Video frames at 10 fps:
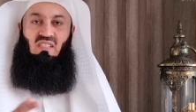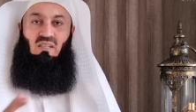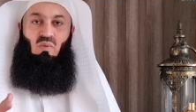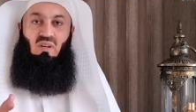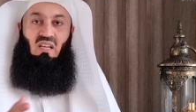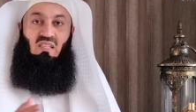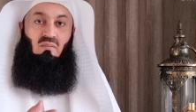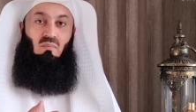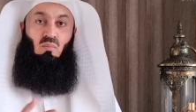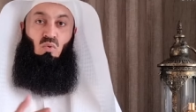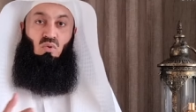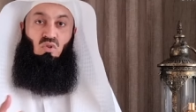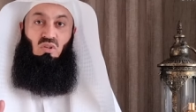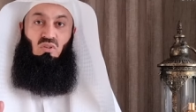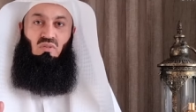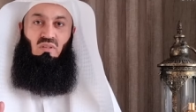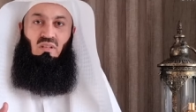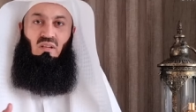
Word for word: someone has more children,